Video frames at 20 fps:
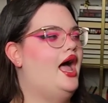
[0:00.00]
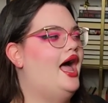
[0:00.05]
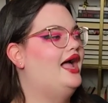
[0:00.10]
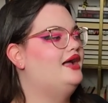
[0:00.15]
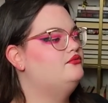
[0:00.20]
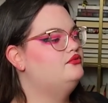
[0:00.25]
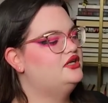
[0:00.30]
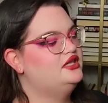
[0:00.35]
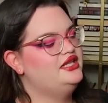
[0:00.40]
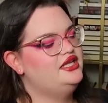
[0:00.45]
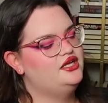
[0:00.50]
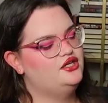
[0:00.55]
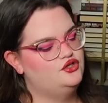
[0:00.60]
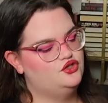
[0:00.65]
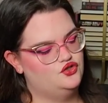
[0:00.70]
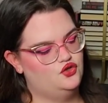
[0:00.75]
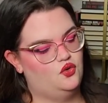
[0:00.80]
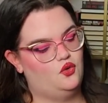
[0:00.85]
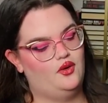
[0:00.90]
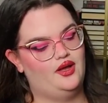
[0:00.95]
I really
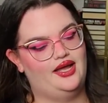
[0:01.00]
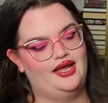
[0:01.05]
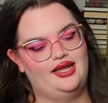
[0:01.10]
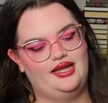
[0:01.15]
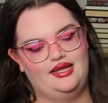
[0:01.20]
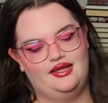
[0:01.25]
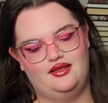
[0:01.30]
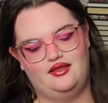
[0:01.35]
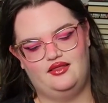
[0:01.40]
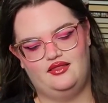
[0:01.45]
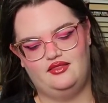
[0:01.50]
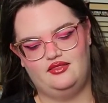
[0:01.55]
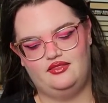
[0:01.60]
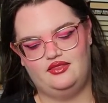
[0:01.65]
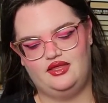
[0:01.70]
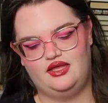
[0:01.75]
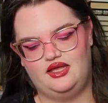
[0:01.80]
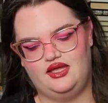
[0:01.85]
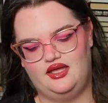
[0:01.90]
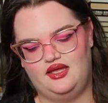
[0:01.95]
enjoy
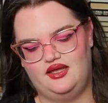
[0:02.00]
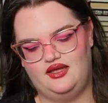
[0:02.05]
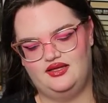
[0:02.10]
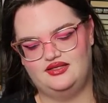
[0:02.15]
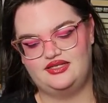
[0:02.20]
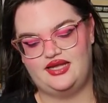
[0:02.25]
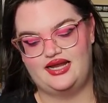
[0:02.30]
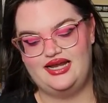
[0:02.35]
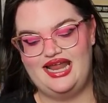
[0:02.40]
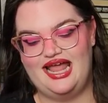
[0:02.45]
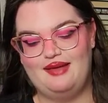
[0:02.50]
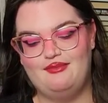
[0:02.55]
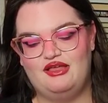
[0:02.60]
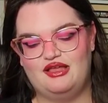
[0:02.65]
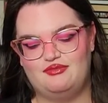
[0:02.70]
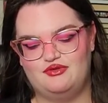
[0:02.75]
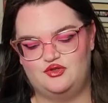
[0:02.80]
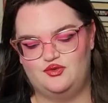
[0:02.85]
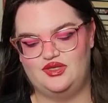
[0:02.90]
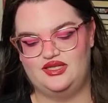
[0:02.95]
the
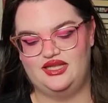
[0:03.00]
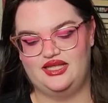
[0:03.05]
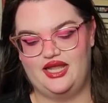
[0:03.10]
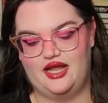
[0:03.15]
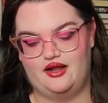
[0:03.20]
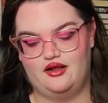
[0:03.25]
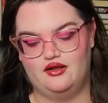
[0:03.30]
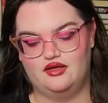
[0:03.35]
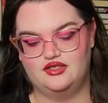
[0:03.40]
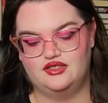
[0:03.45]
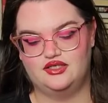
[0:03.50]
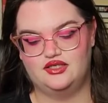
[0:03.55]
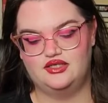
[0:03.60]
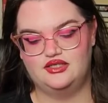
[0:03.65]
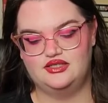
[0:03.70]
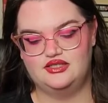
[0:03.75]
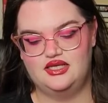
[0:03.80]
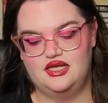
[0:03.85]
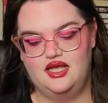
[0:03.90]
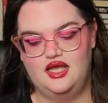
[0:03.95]
dynamic between the
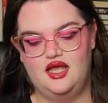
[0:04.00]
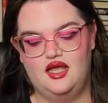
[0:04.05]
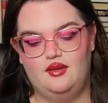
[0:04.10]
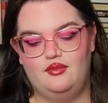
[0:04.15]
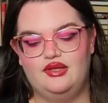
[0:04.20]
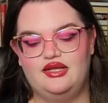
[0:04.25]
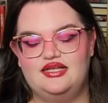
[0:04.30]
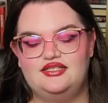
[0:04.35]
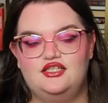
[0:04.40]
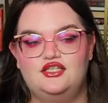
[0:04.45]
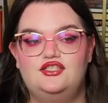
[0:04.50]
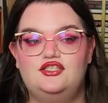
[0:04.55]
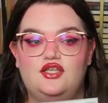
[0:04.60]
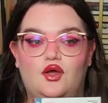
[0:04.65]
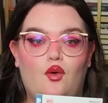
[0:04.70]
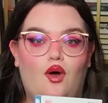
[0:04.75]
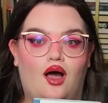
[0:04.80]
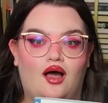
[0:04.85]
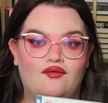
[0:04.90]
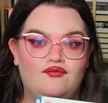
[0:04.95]
characters because it's
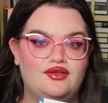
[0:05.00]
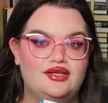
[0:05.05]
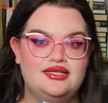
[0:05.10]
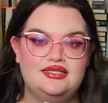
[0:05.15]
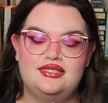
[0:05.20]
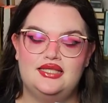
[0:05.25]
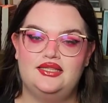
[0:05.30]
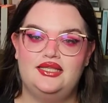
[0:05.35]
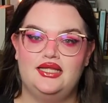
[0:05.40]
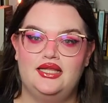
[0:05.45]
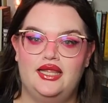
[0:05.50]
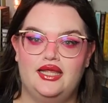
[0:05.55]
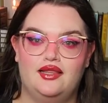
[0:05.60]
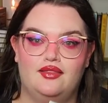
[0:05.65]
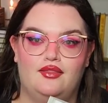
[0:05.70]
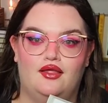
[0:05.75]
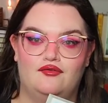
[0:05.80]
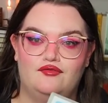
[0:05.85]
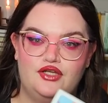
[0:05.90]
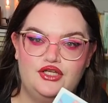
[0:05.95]
so obvious that they like
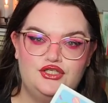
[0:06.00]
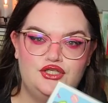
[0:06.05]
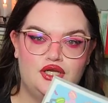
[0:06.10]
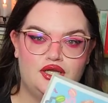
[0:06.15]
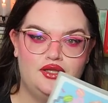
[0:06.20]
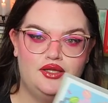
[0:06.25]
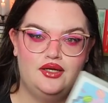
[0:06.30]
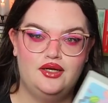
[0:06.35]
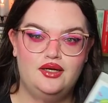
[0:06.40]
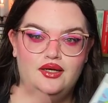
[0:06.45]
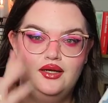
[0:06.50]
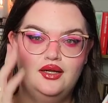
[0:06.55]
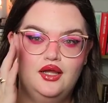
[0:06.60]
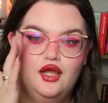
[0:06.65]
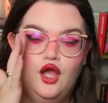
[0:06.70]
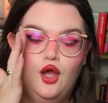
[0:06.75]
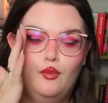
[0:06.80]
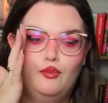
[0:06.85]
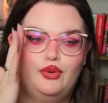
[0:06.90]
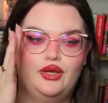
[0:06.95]
love each other,
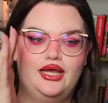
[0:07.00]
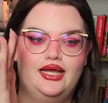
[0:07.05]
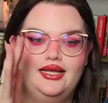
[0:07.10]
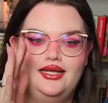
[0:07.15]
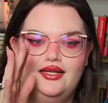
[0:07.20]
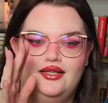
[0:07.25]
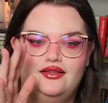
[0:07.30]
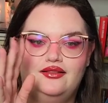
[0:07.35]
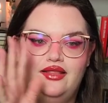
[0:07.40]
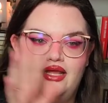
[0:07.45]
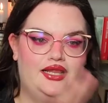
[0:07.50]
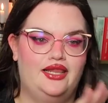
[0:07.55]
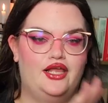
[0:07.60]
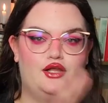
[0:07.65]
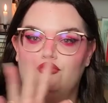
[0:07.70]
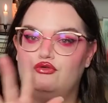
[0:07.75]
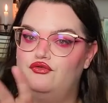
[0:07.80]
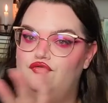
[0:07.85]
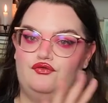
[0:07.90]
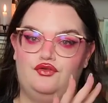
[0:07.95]
but they
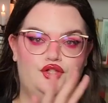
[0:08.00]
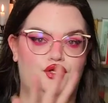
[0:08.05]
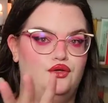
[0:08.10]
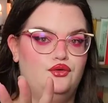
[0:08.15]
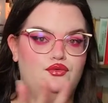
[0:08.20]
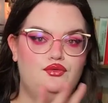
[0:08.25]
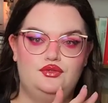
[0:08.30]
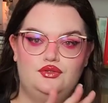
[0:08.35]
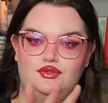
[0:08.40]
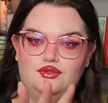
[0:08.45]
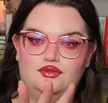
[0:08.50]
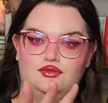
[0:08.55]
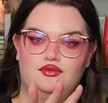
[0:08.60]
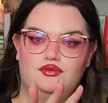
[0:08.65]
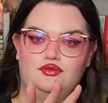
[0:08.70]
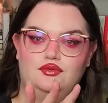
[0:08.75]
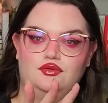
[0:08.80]
like refuse.